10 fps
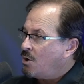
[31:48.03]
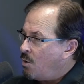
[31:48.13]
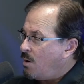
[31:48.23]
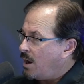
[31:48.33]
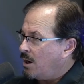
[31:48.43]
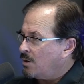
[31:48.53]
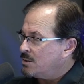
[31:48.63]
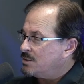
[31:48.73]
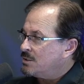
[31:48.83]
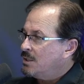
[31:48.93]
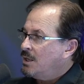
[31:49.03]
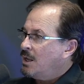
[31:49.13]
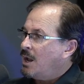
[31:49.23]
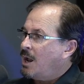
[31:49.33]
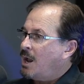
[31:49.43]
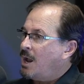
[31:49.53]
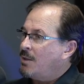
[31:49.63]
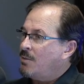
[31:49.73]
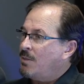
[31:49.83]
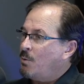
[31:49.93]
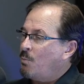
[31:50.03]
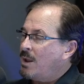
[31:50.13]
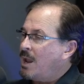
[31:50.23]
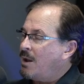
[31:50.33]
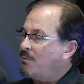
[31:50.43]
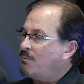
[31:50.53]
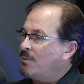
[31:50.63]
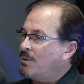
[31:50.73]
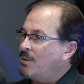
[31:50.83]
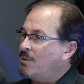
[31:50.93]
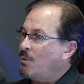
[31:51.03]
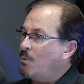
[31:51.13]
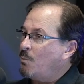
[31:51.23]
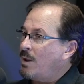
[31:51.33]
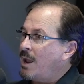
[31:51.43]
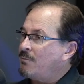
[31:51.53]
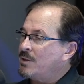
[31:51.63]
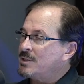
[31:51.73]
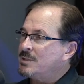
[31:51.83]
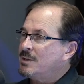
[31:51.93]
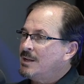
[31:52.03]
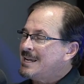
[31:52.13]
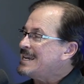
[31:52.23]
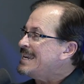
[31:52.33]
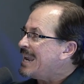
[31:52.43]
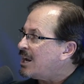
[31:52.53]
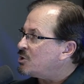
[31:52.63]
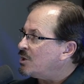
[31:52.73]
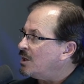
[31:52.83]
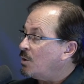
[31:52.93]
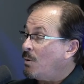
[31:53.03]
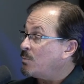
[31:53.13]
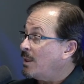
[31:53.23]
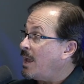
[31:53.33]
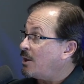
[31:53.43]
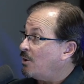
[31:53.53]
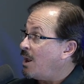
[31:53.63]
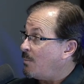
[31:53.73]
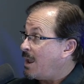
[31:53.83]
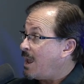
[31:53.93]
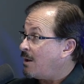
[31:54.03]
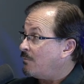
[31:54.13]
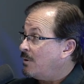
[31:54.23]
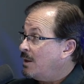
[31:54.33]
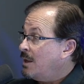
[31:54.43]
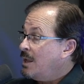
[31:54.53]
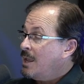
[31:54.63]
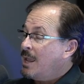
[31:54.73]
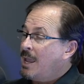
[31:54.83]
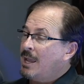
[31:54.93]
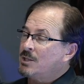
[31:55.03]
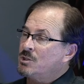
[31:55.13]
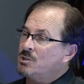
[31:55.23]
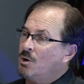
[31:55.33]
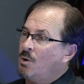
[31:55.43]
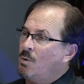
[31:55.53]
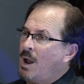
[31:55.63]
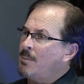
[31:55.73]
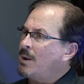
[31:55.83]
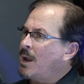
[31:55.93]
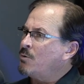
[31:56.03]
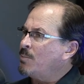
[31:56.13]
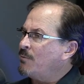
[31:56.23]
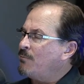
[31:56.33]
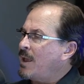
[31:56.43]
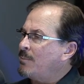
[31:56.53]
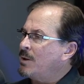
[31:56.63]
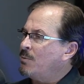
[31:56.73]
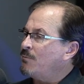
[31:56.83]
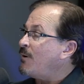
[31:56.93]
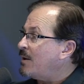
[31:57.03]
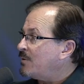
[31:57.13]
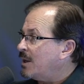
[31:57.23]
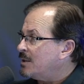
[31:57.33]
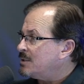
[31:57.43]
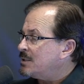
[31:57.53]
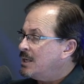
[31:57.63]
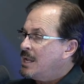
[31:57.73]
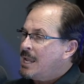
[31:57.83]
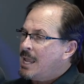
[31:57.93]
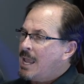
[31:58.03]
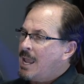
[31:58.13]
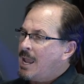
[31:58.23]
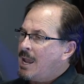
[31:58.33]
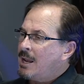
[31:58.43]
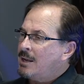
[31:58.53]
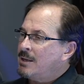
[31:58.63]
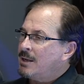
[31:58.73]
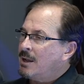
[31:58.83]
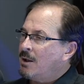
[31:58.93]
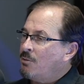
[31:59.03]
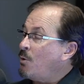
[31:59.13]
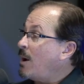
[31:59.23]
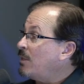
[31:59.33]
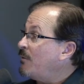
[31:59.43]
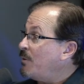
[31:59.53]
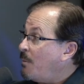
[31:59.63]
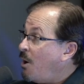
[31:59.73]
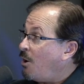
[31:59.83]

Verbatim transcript: co-heirs, uh, that we have you know, we have this connection that whether we like it or not, we have. And so I'm, i grew up in a family with five kids. And uh, though I love them